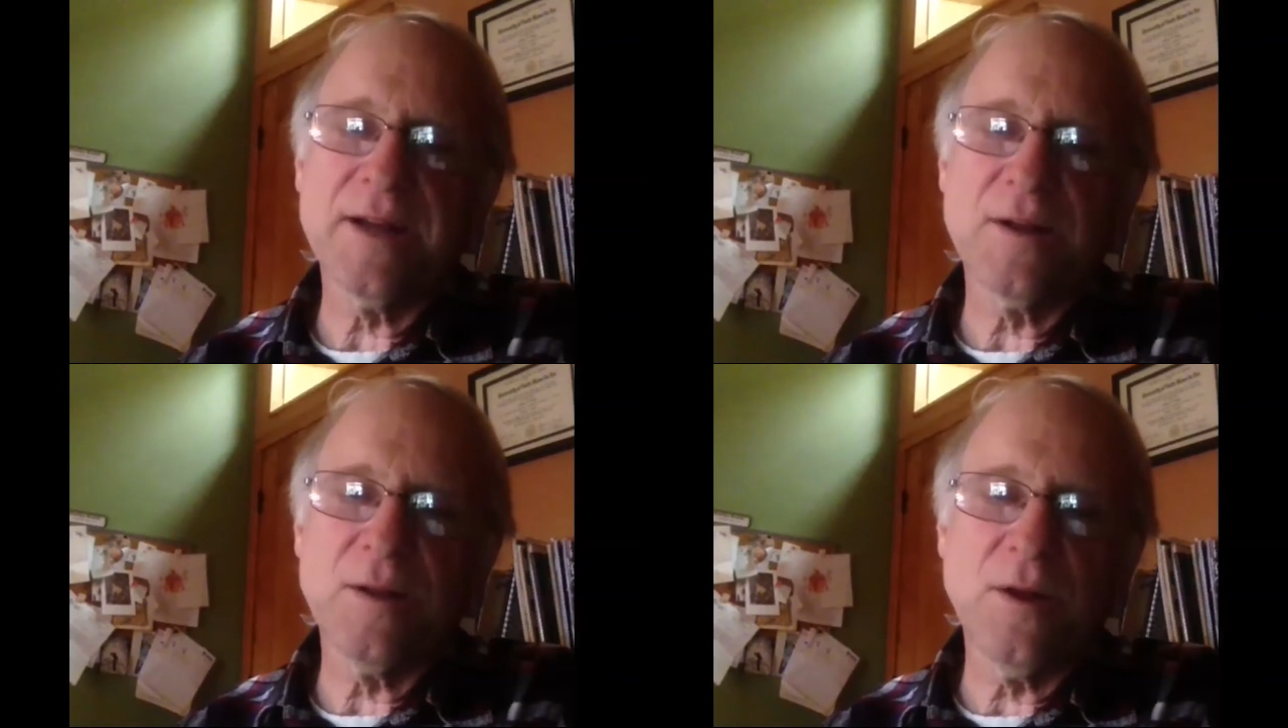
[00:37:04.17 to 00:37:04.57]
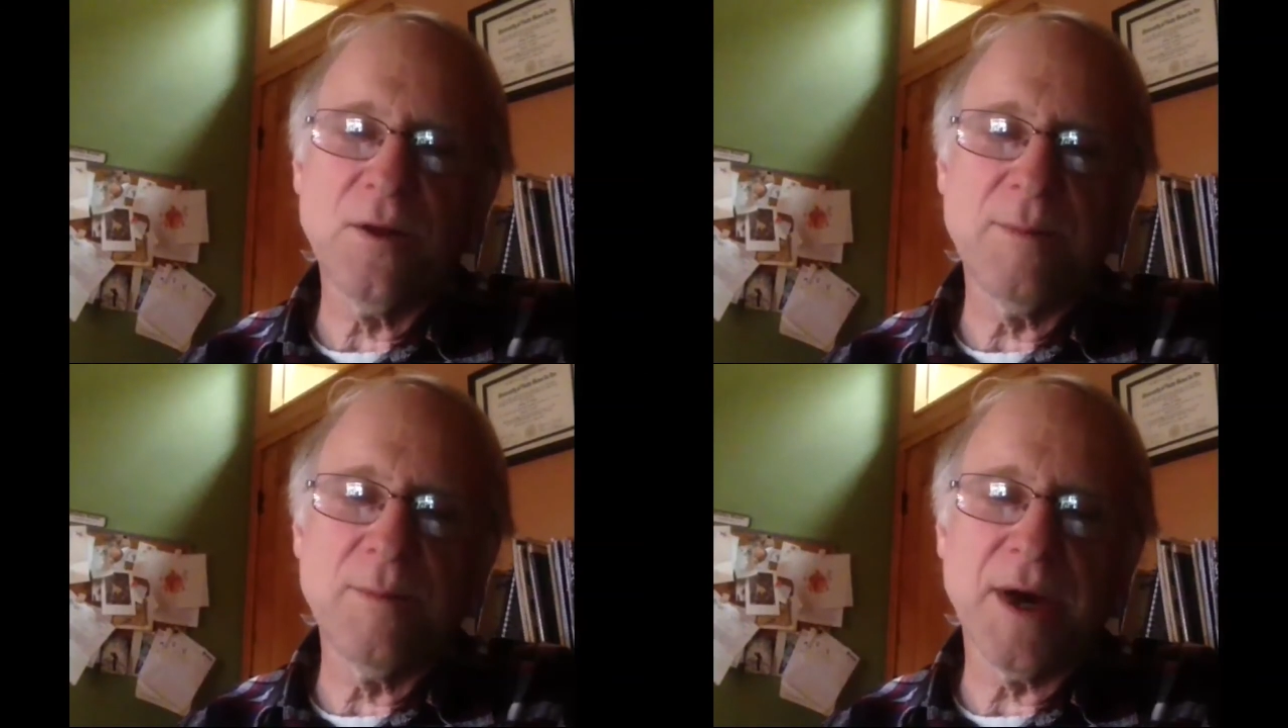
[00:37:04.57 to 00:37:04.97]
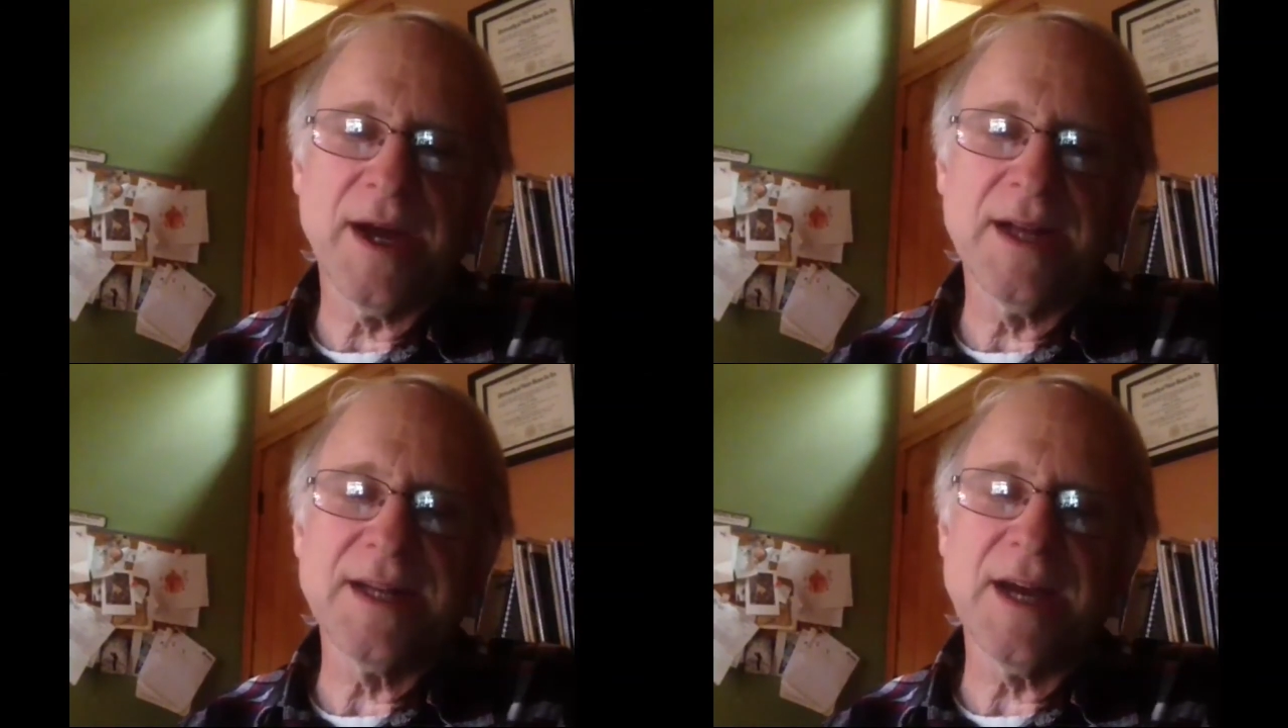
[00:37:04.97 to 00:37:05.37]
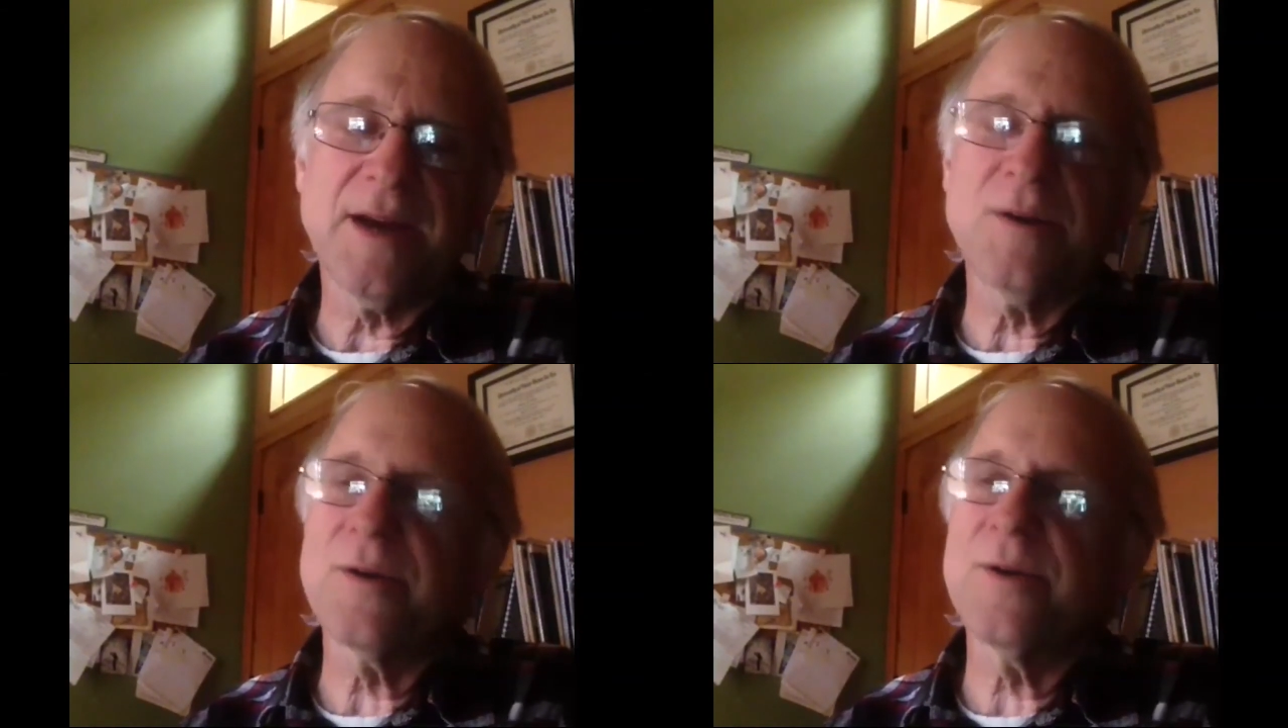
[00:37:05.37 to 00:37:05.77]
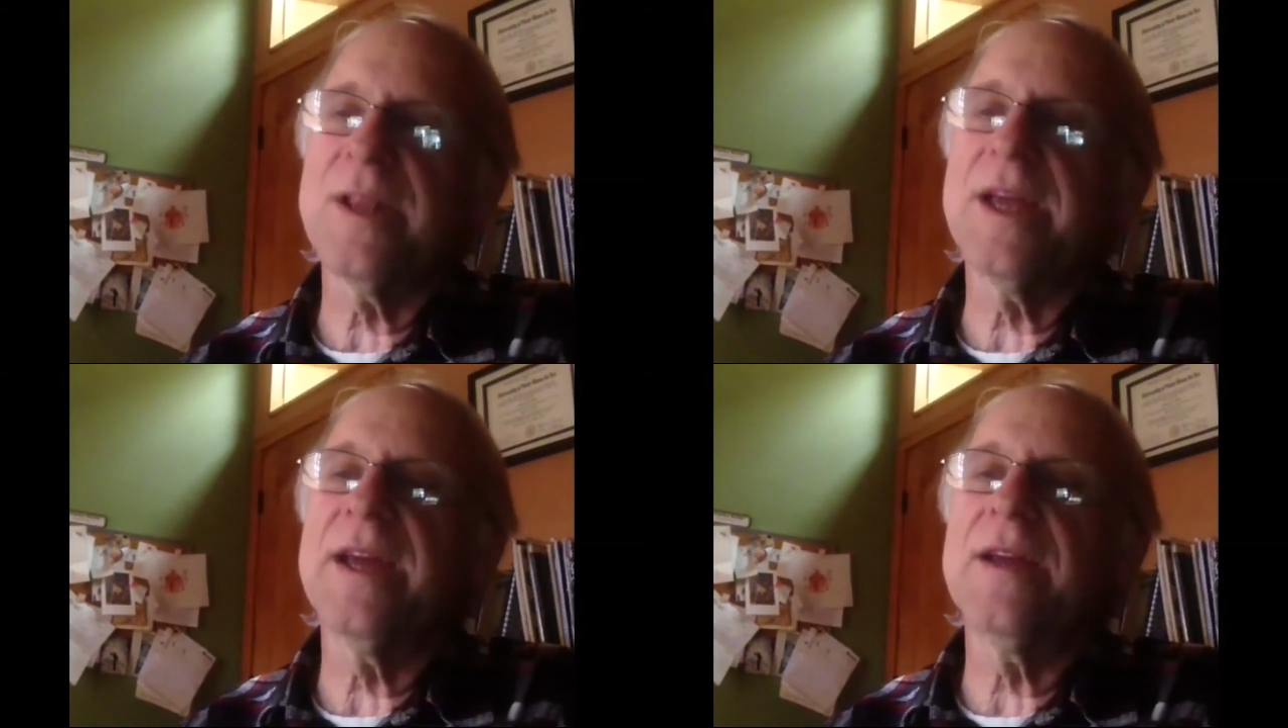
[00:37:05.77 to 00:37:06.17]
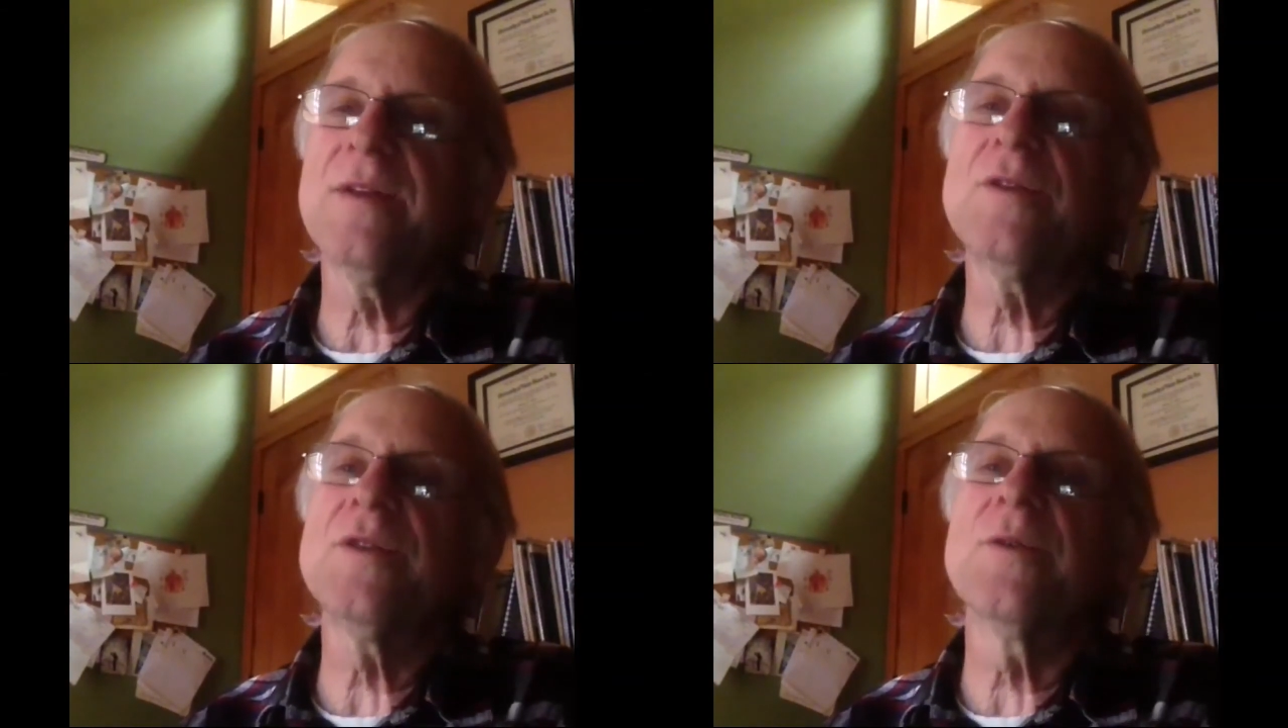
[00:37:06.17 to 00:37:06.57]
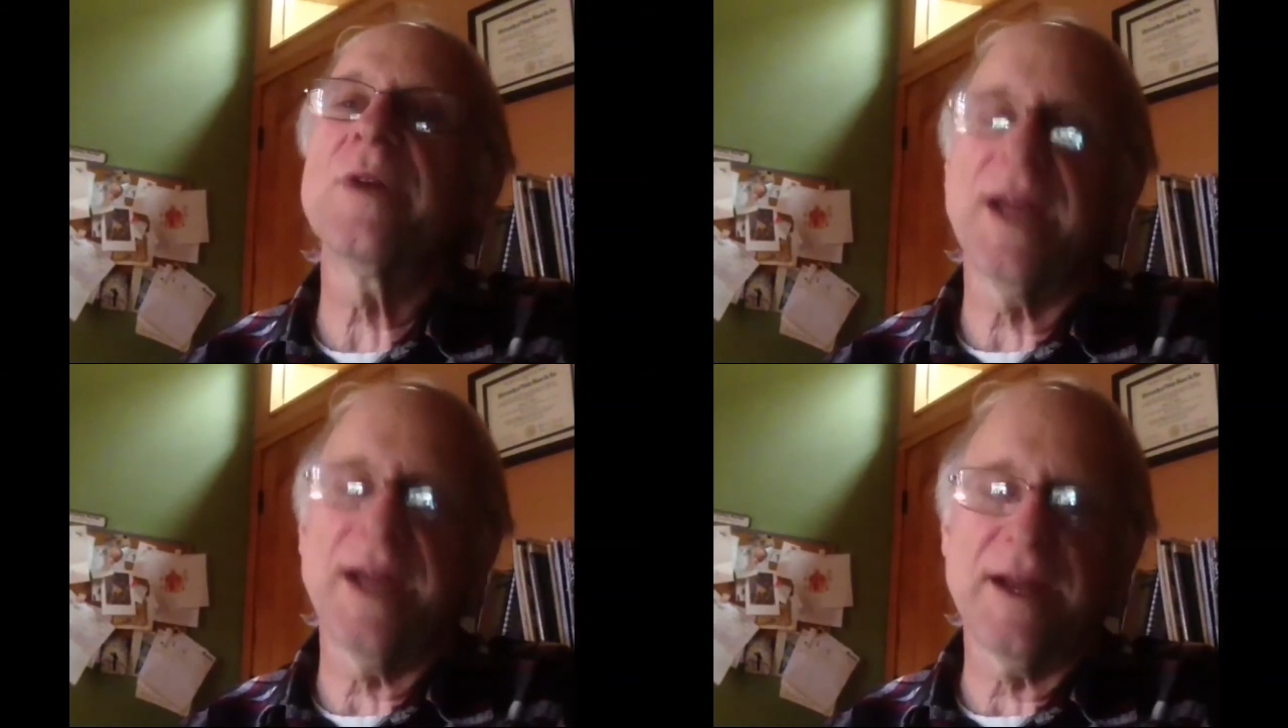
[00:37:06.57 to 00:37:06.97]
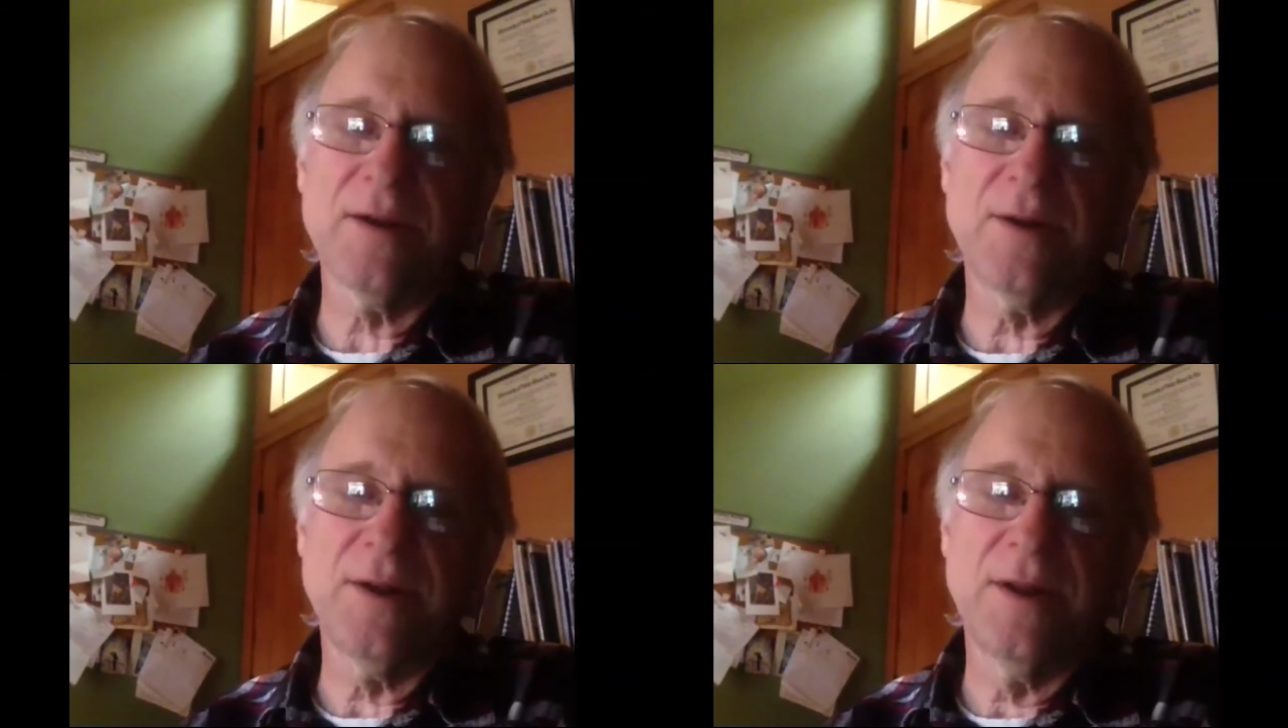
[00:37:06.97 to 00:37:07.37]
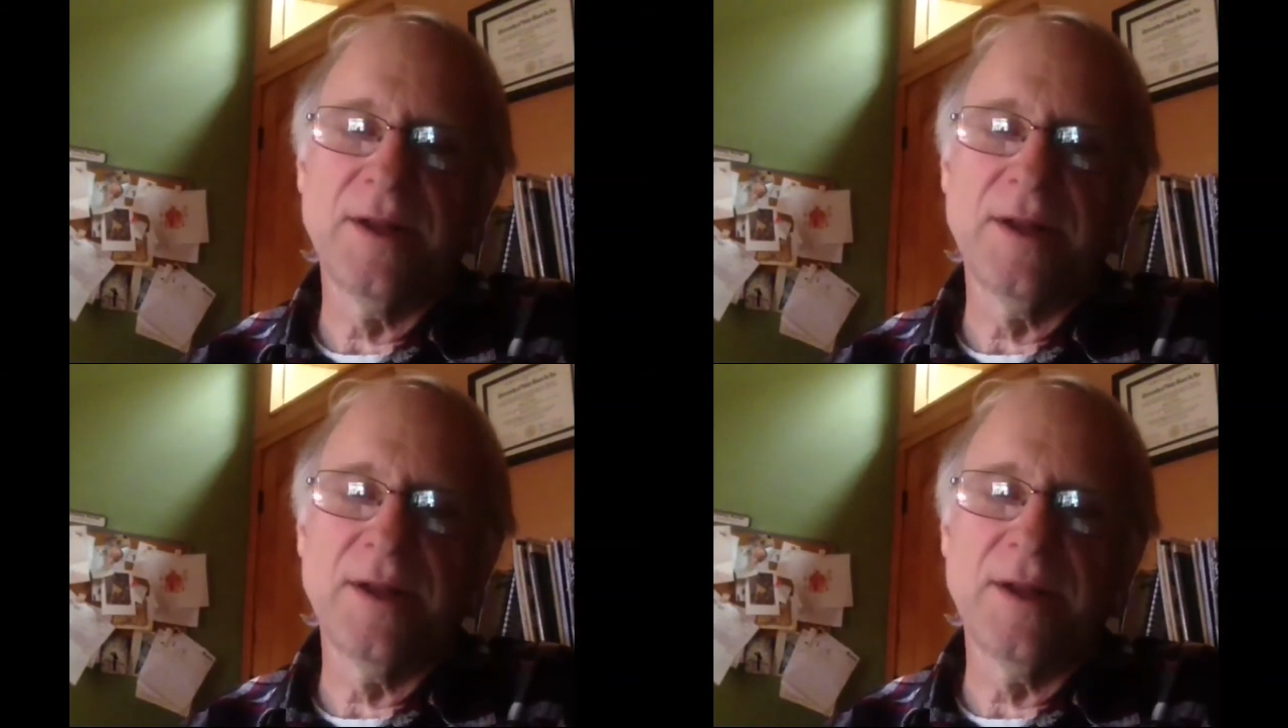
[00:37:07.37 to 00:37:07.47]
a lullaby down her leg to her ankle.